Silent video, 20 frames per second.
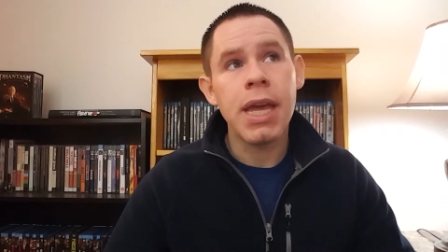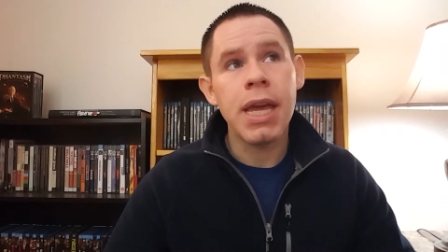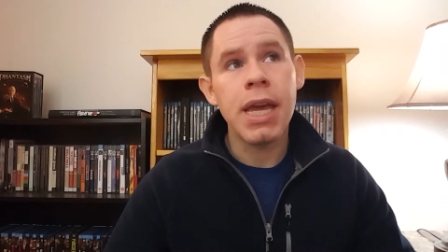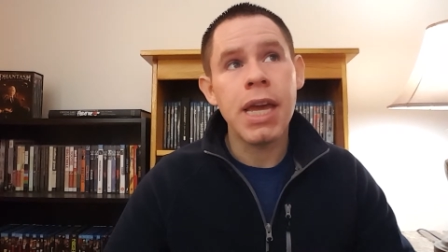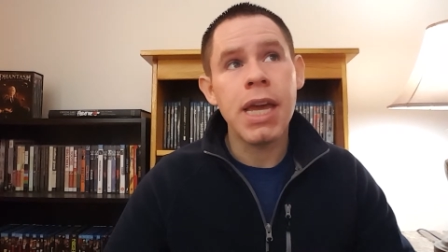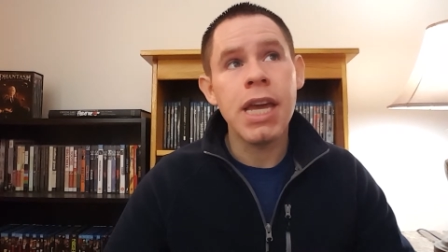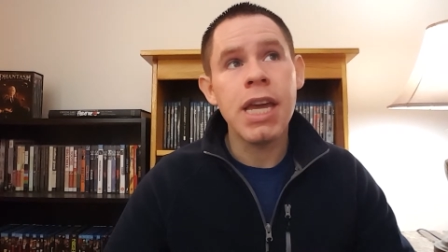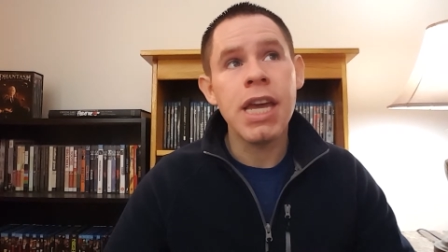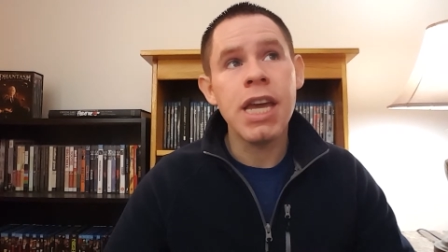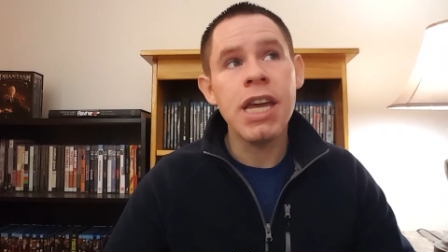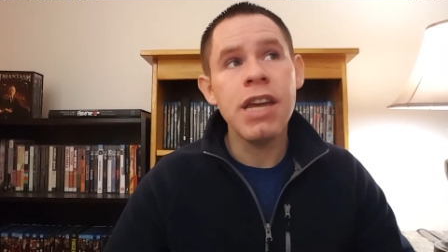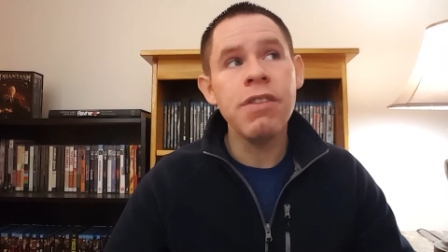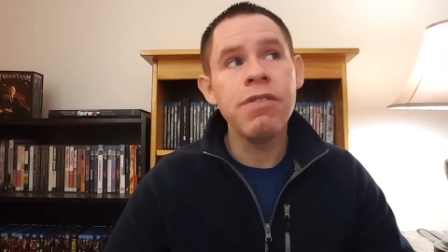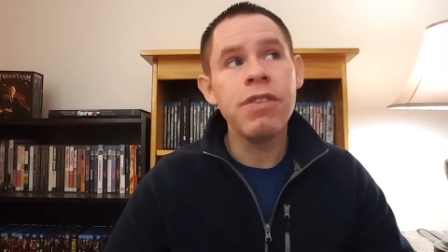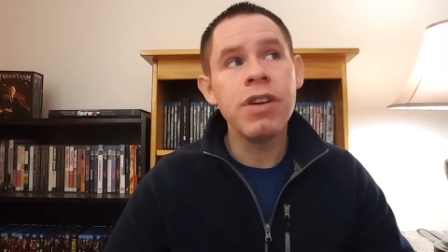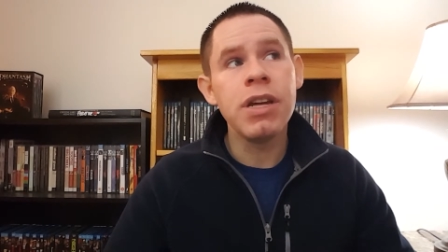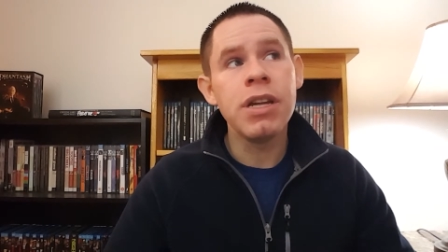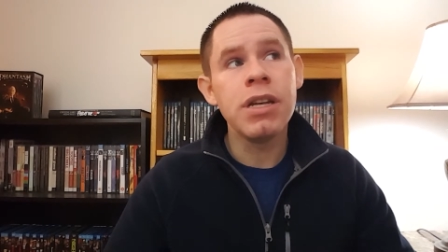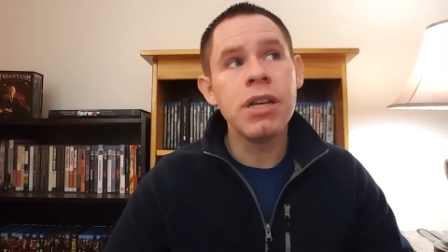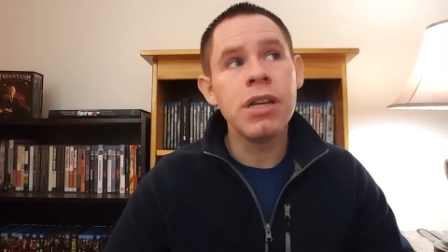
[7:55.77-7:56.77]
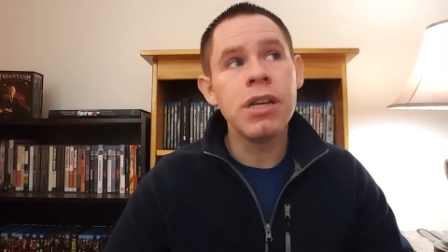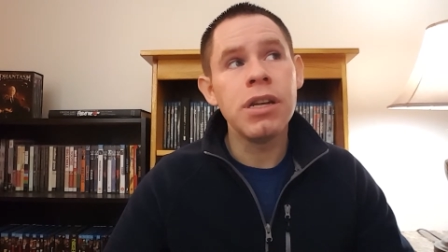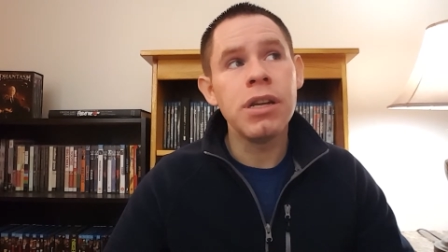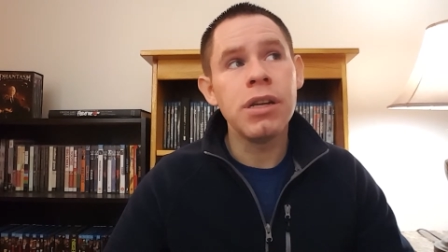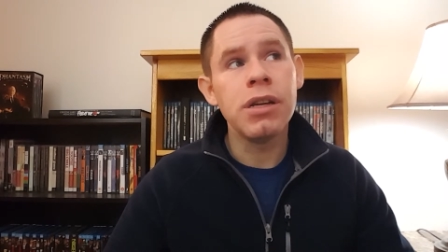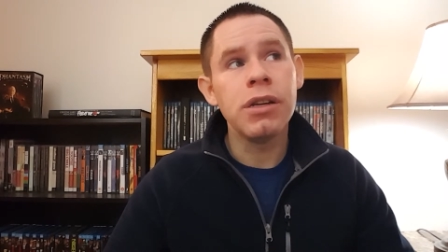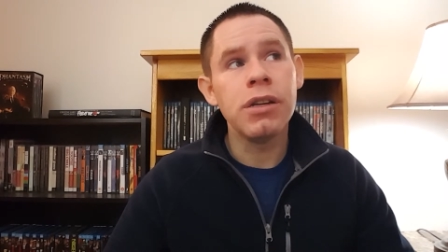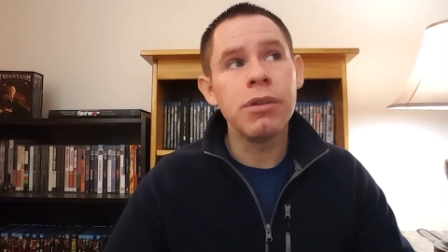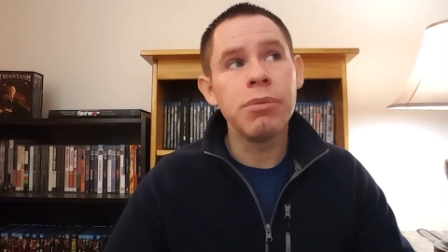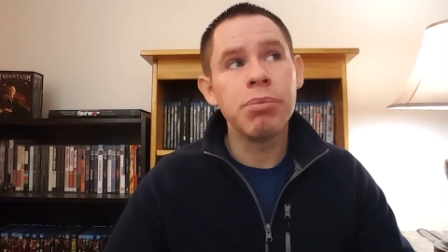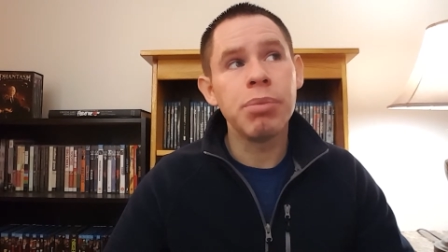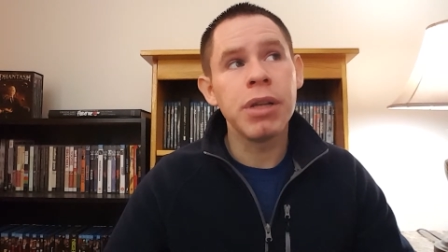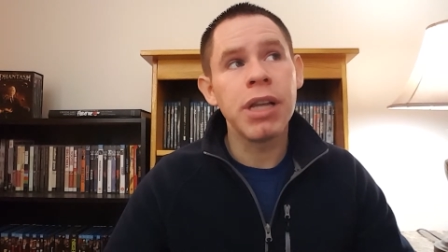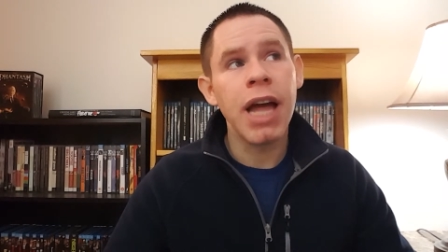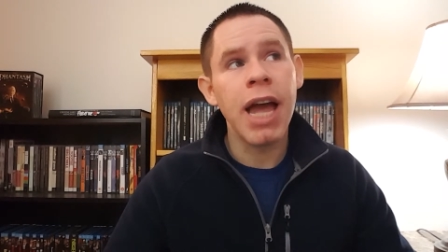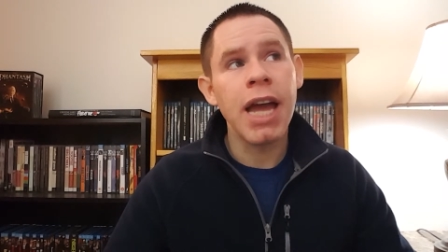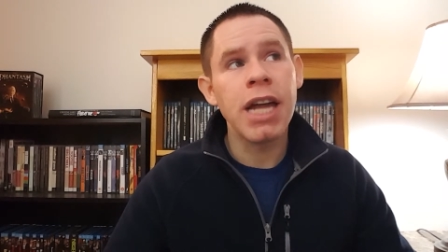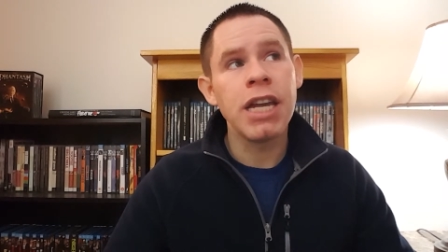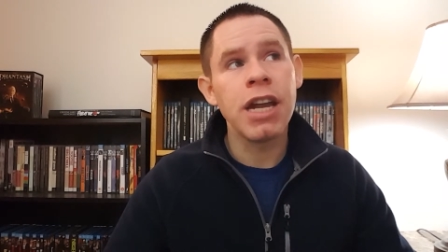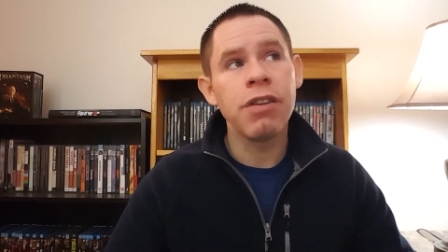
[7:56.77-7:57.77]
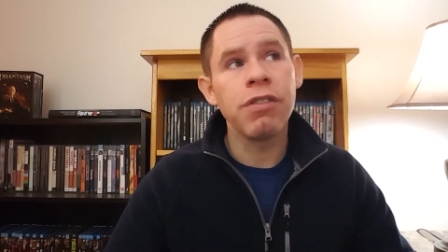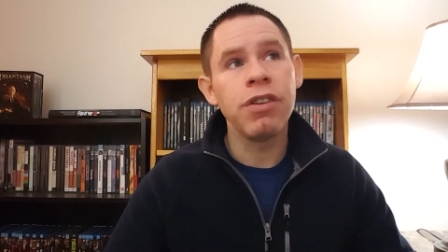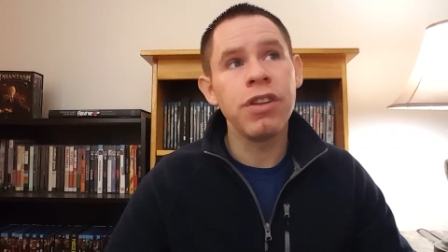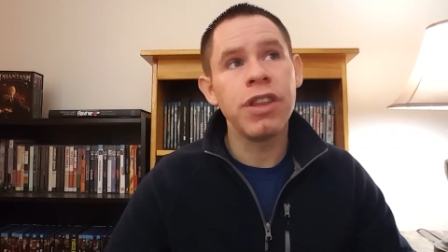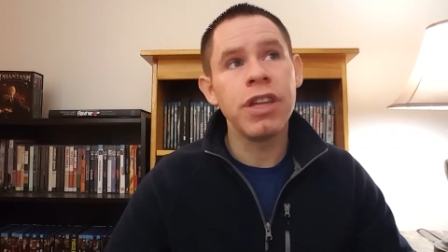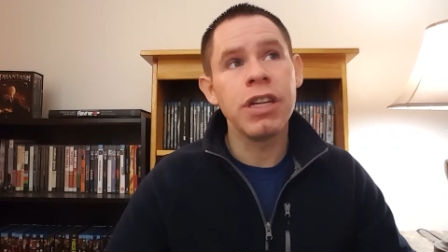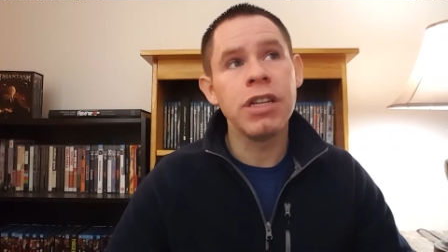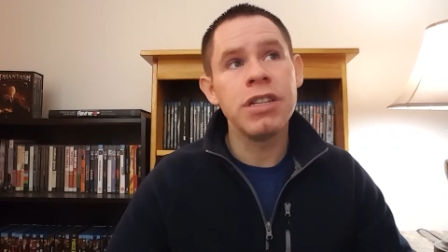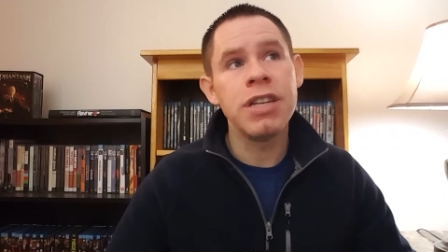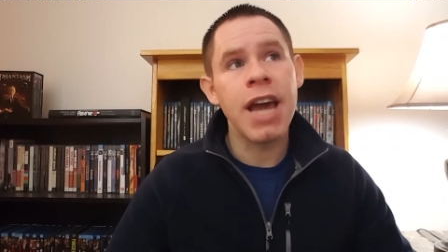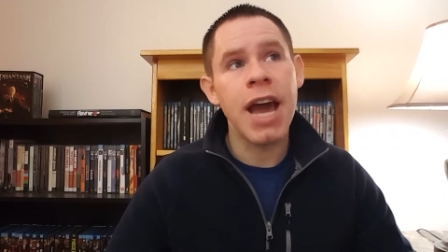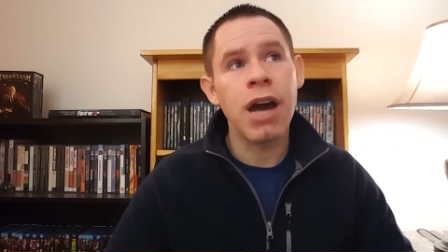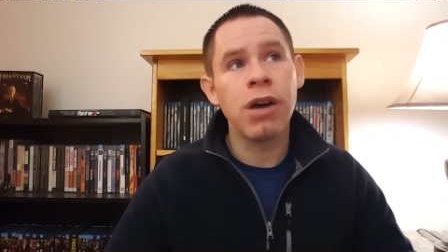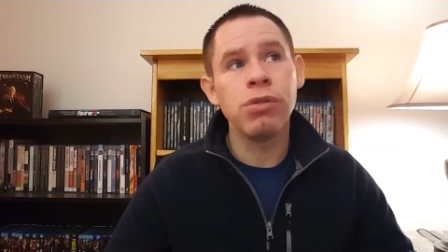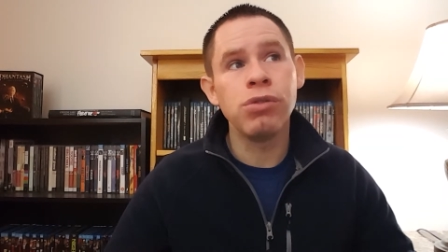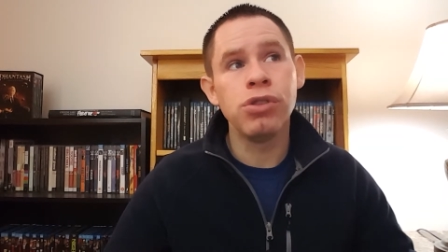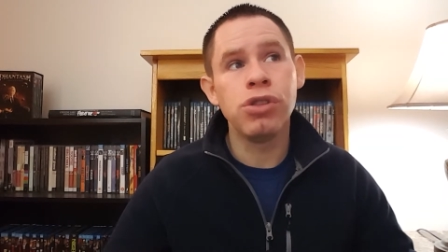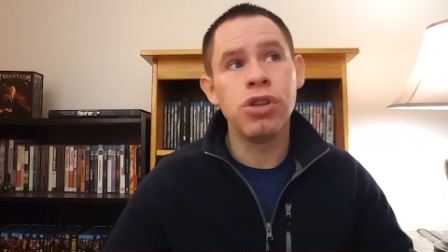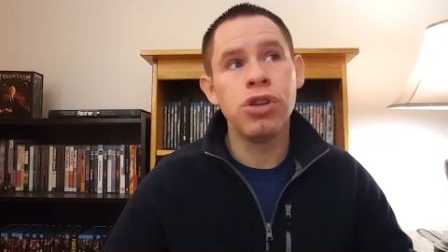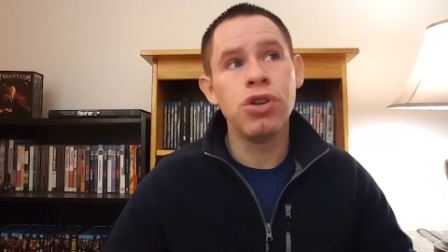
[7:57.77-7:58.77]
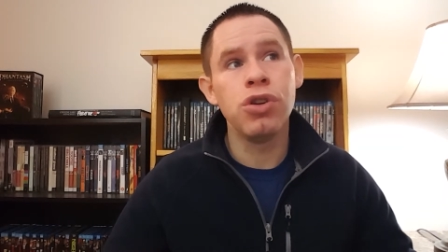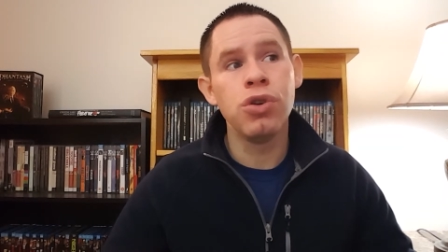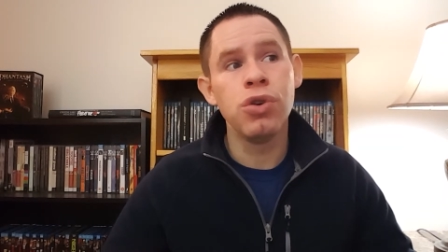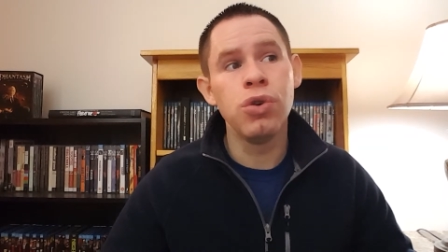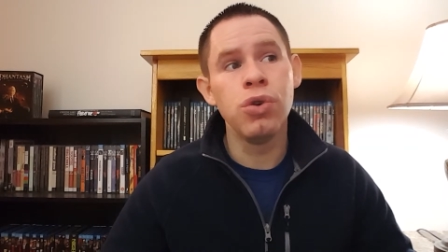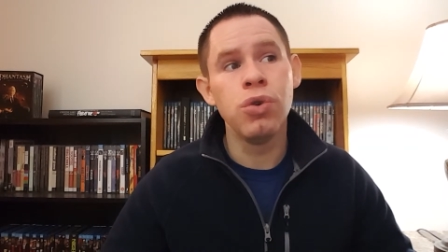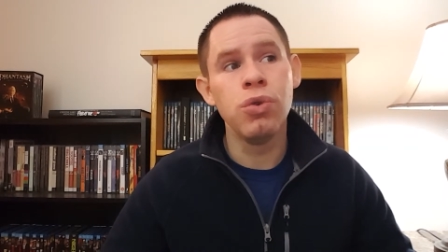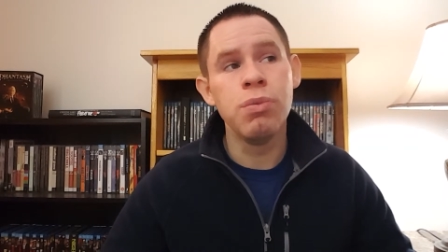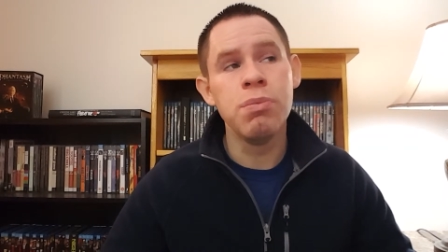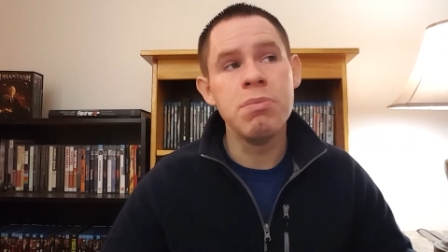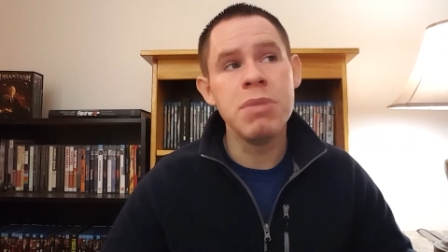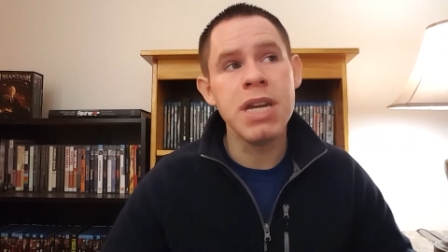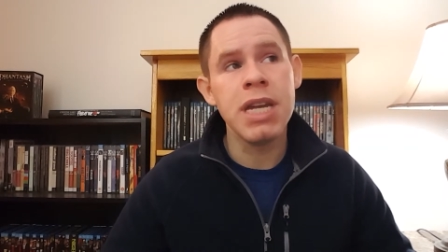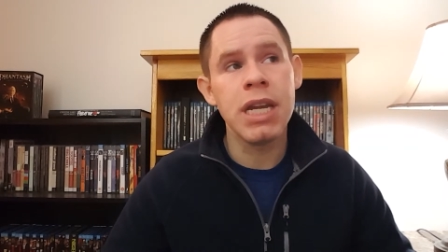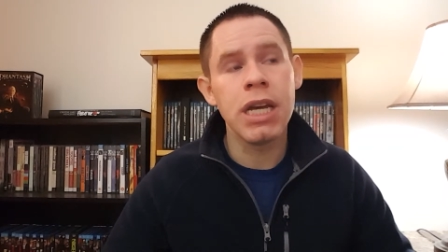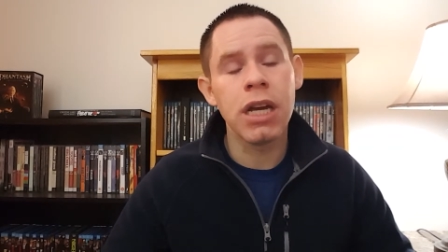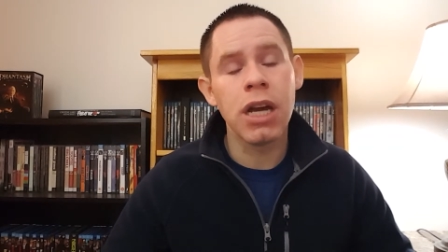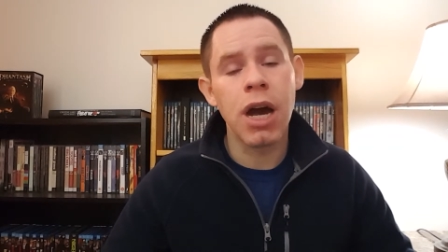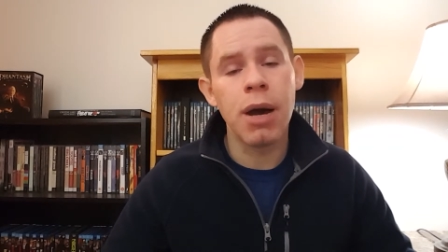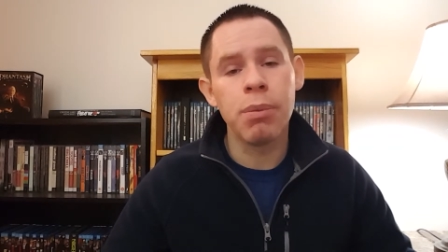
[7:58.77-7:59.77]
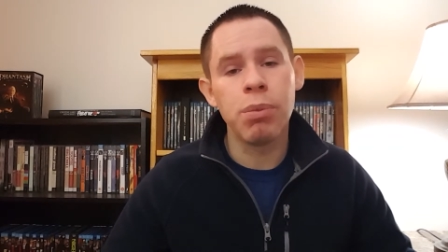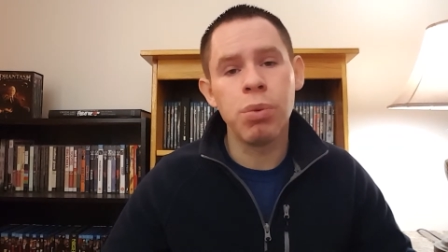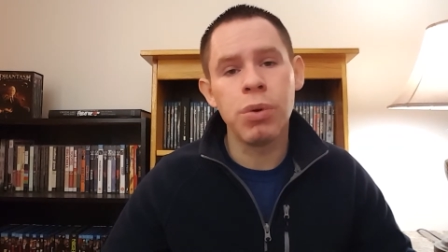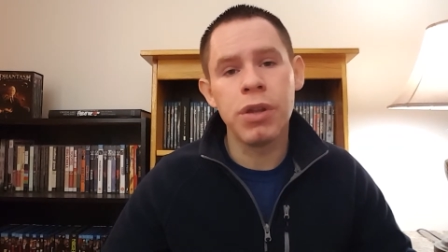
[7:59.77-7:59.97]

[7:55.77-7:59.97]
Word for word: he even planned everything down to meeting up